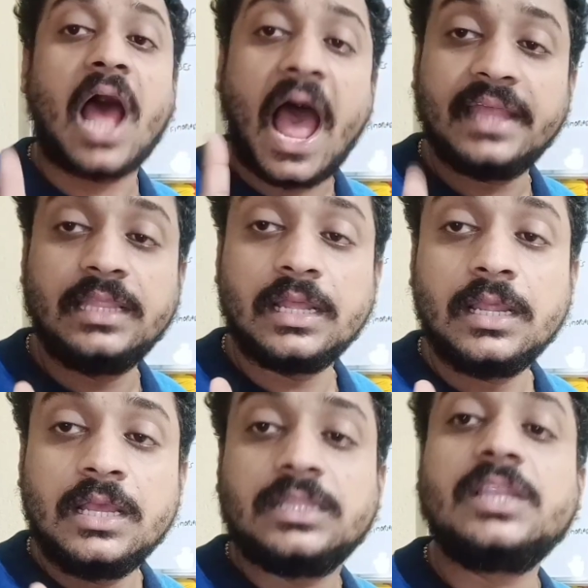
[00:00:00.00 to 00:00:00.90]
Either
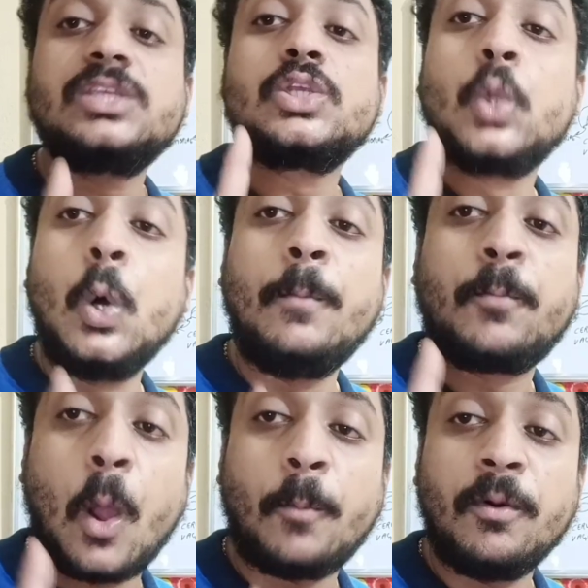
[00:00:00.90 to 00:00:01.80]
there is no
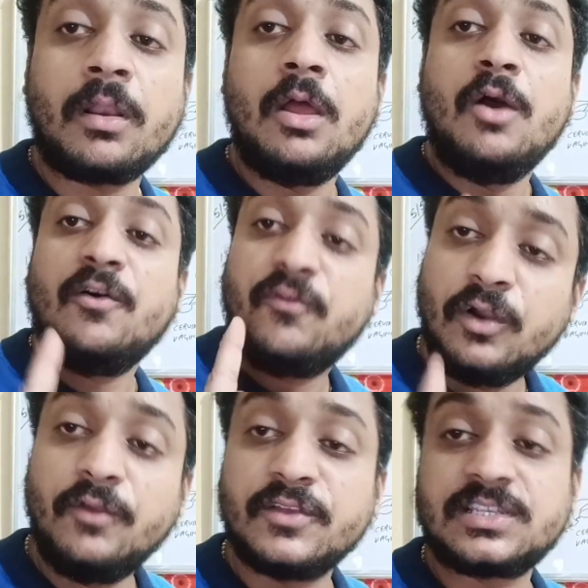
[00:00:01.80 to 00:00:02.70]
proper
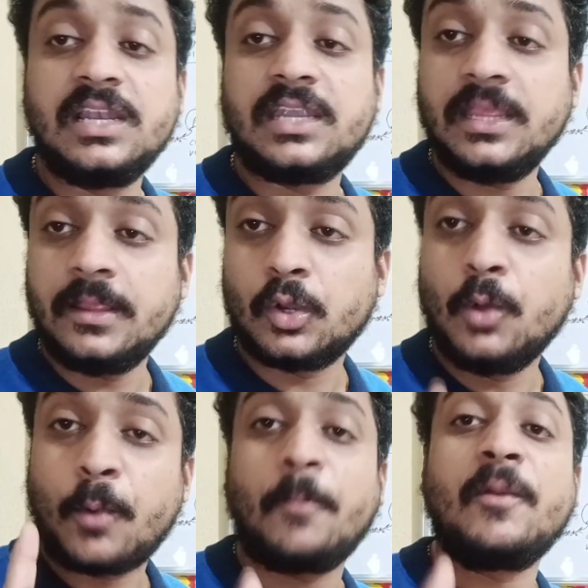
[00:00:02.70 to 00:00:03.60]
food facility, no
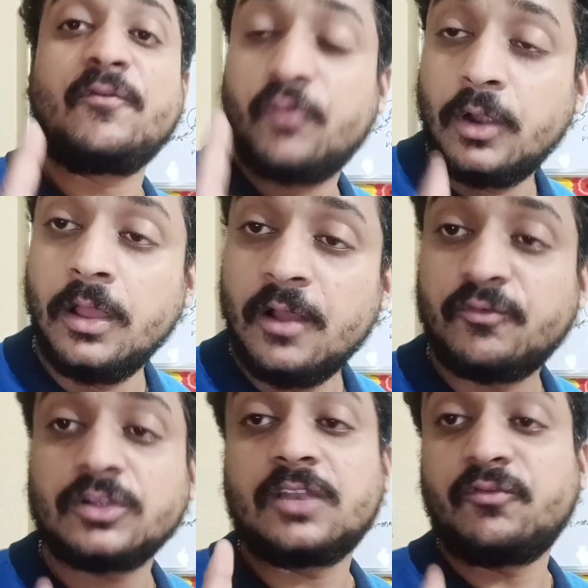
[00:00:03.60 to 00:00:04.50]
proper food
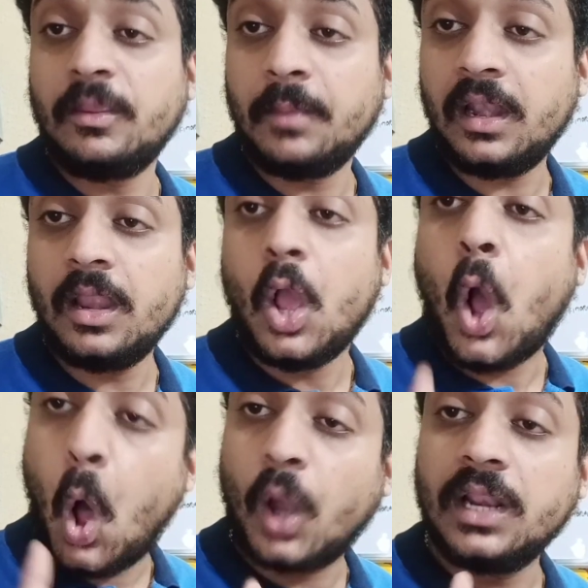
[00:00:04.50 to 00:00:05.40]
for that female,
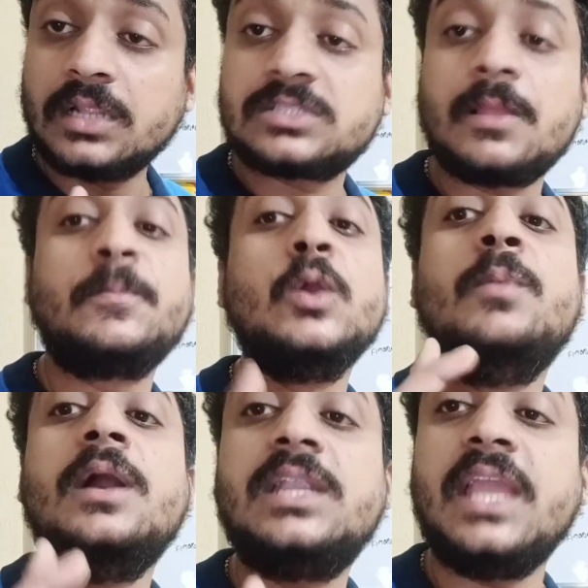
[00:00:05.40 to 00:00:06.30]
or else the
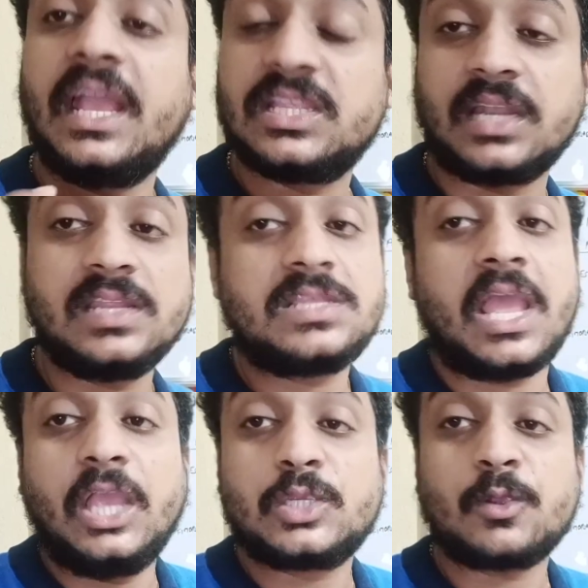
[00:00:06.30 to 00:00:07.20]
puberty age, that is the
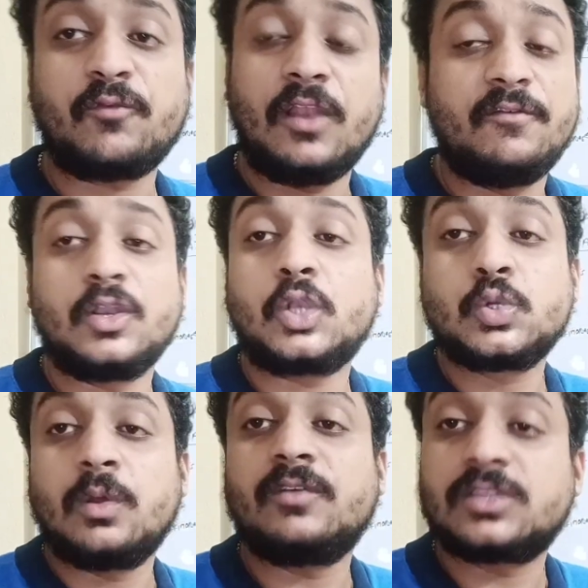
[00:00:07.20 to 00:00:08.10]
age of 11 or
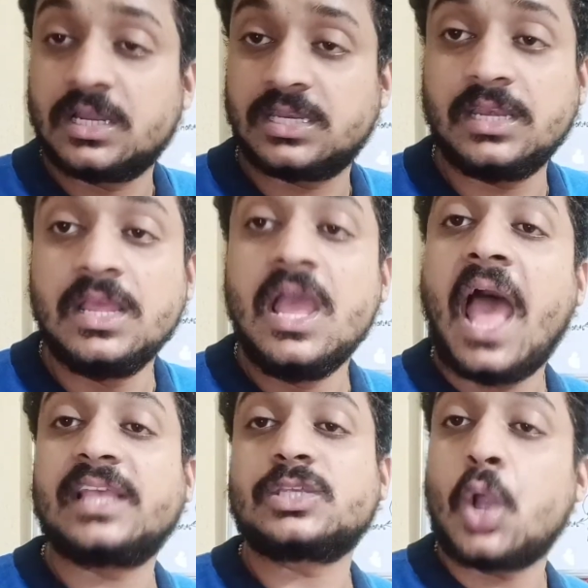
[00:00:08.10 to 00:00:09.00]
12 or 13,
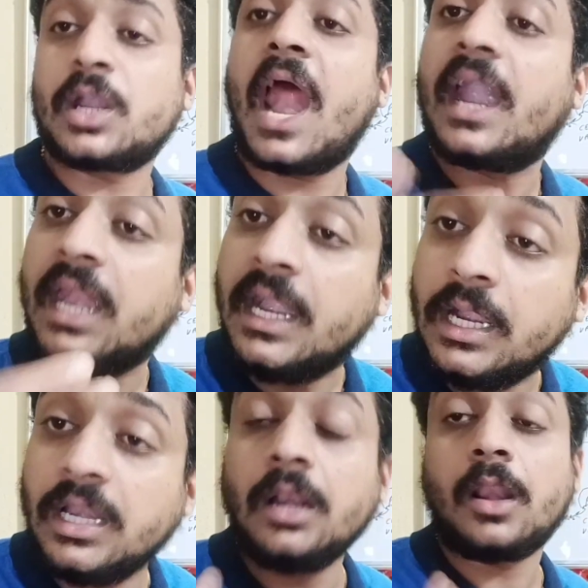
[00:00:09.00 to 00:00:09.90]
has not attained
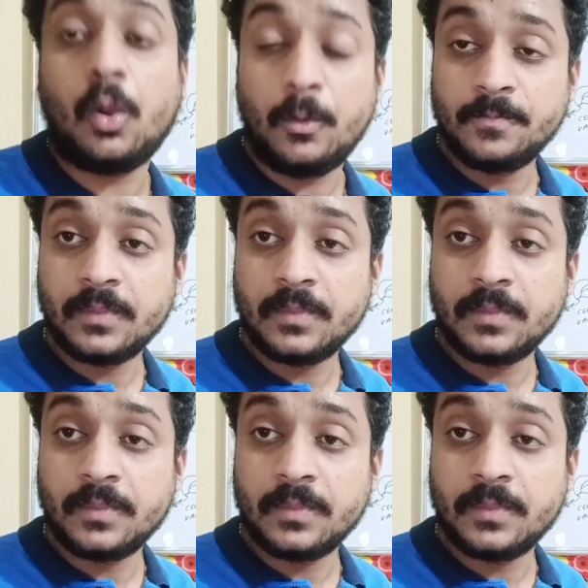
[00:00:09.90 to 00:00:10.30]
till now,